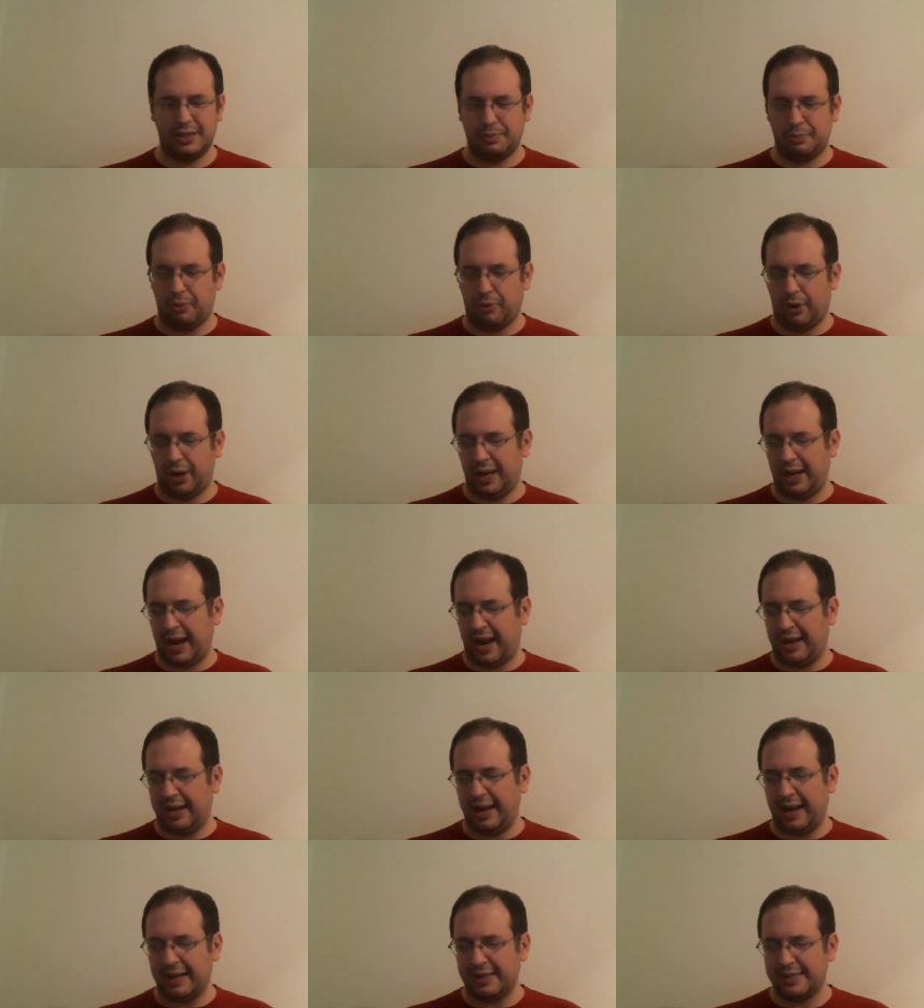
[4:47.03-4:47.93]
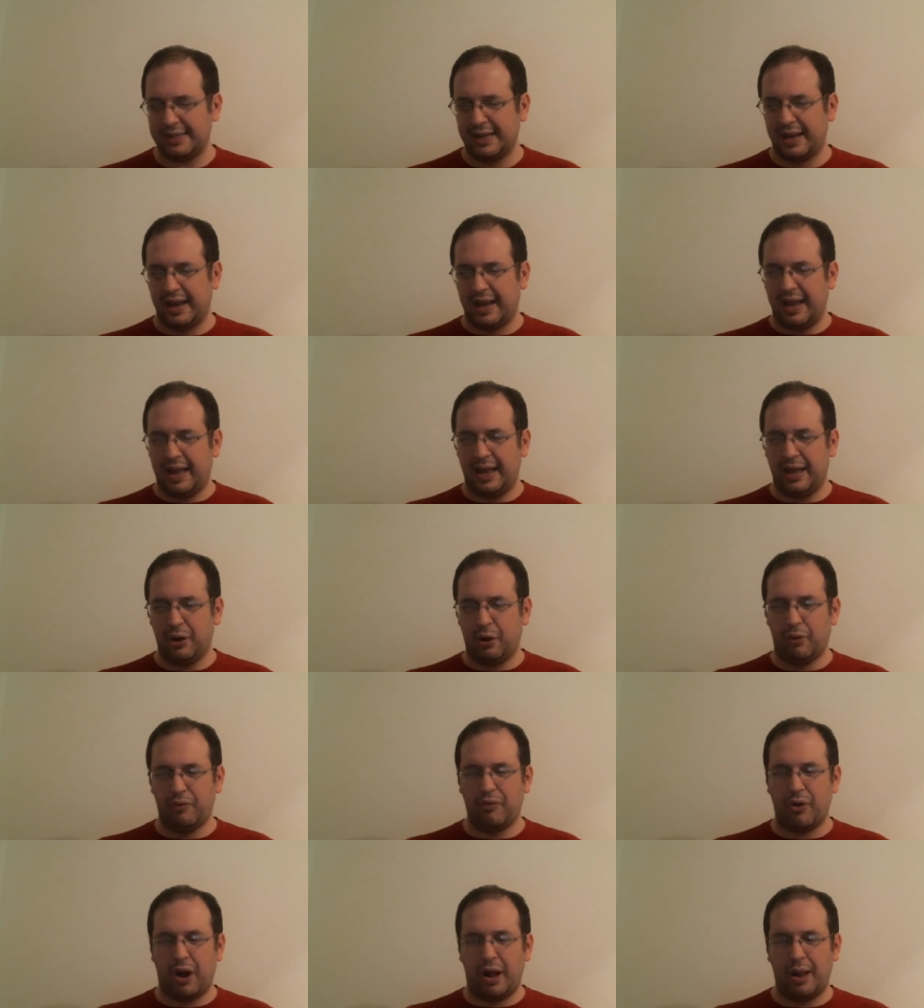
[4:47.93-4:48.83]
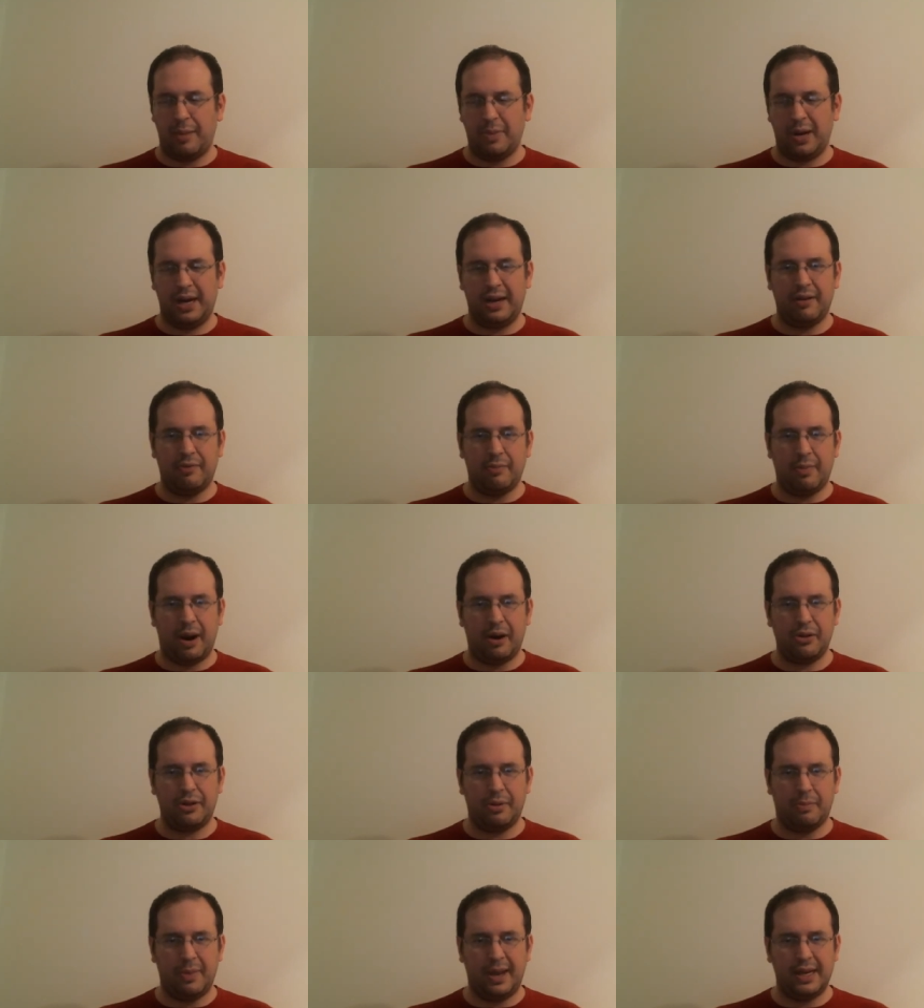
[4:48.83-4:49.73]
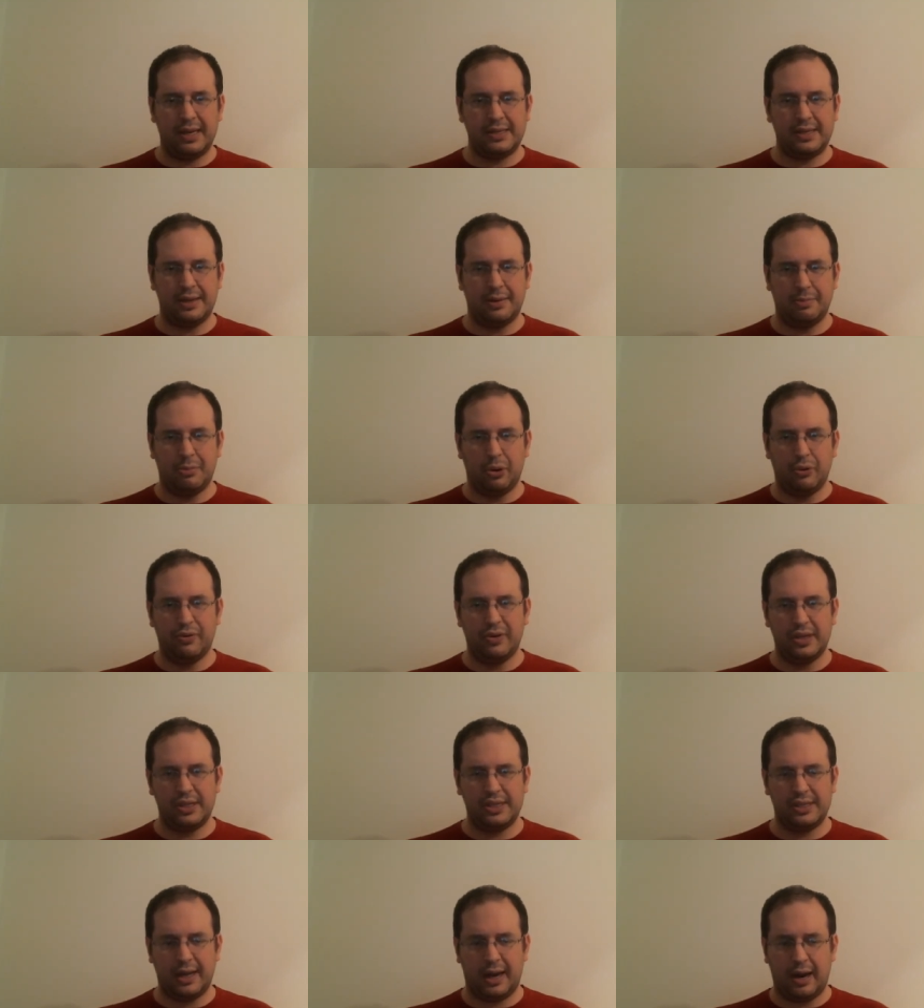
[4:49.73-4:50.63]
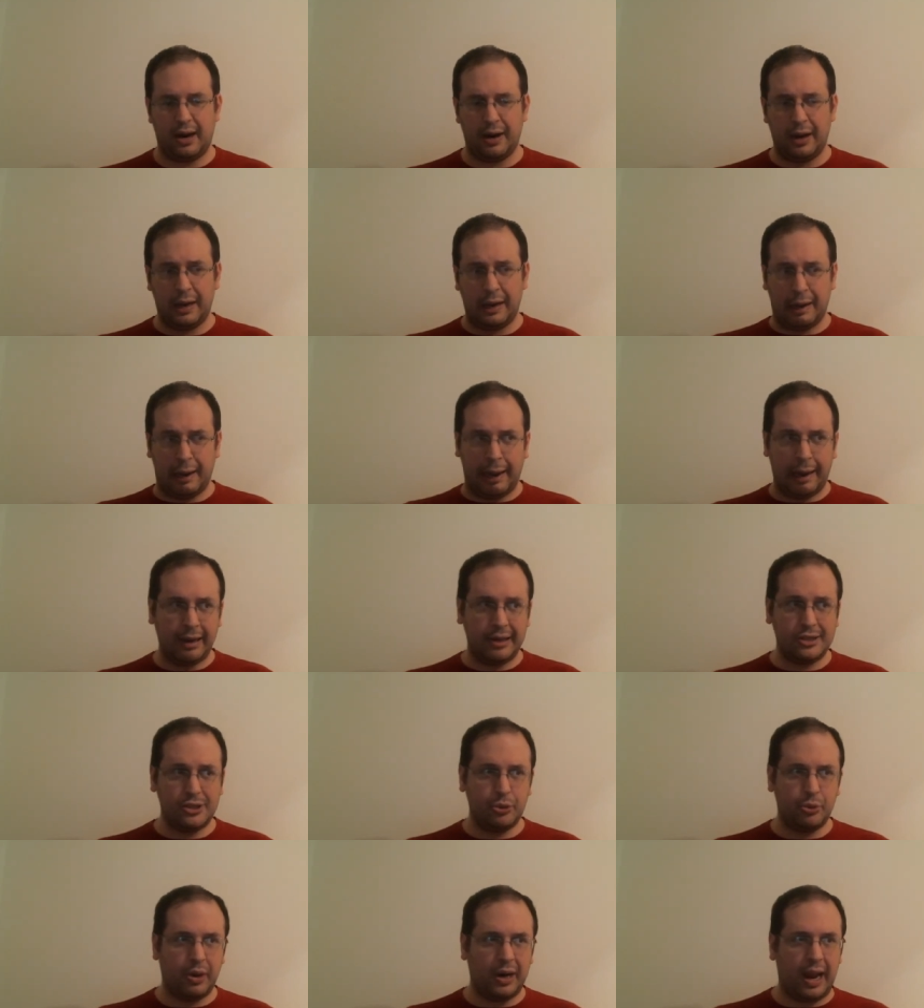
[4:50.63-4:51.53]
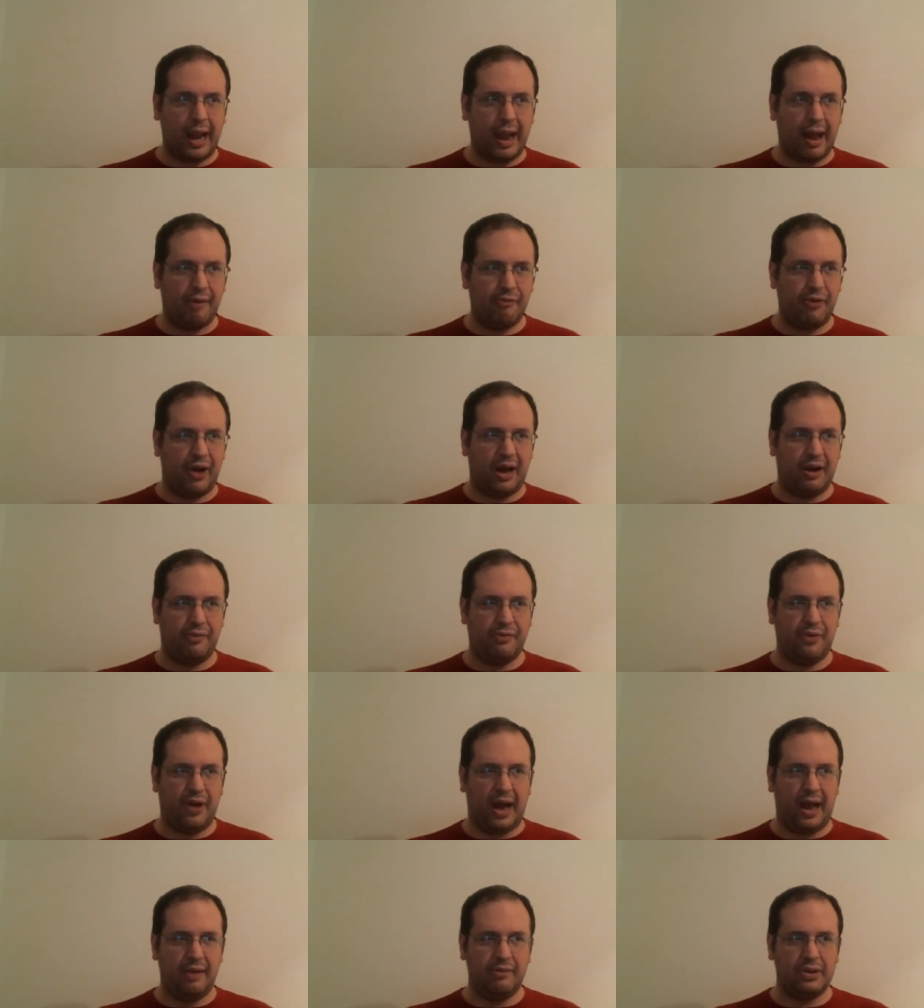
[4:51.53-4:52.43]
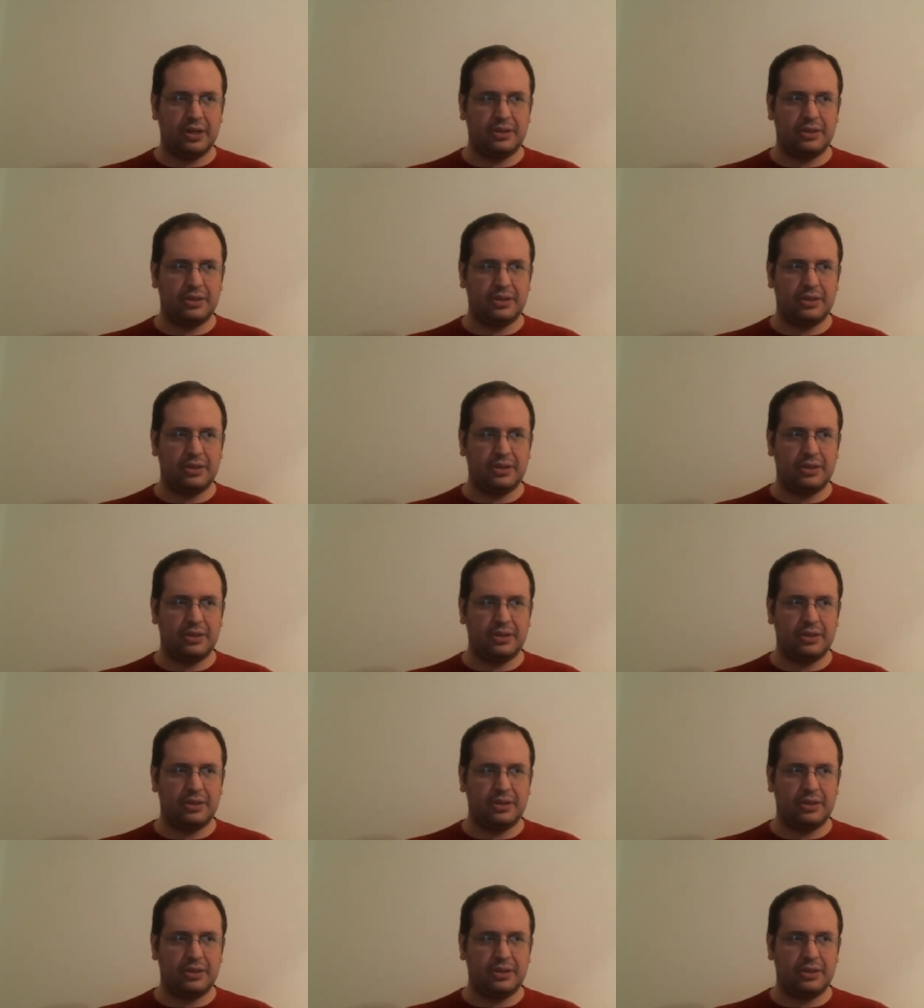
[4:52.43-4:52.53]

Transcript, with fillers: point, I guess. And overall, I'm going to give Martha Mason, movie star, a two and a half out of five.